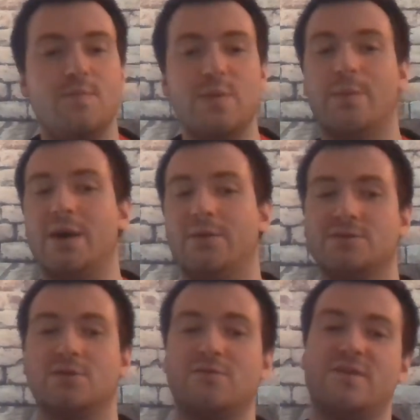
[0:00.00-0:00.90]
People might
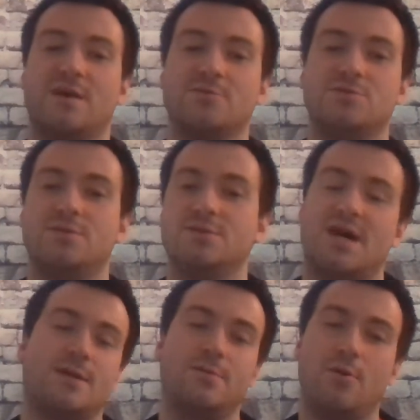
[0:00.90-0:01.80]
look to go to
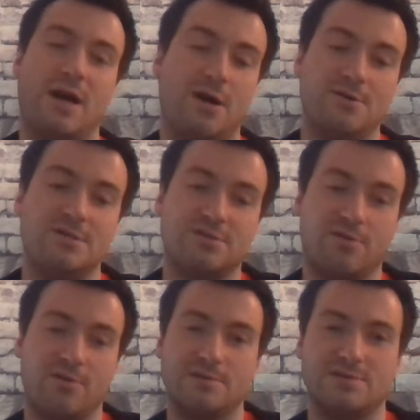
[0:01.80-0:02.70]
Valanciunas. I don't know how he
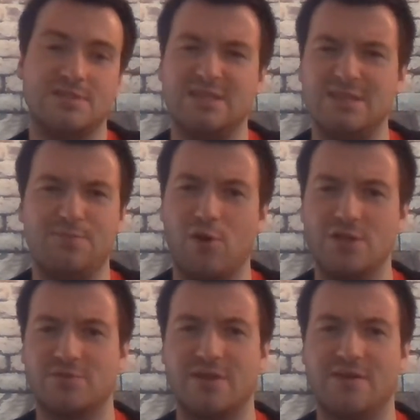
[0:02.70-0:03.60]
scored 60
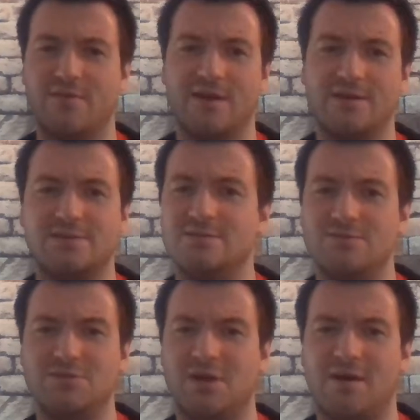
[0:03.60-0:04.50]
points or whatever against
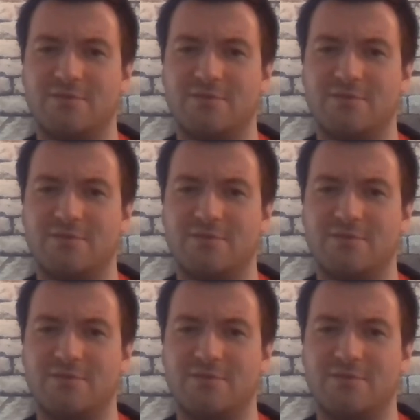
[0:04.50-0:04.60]
Utah.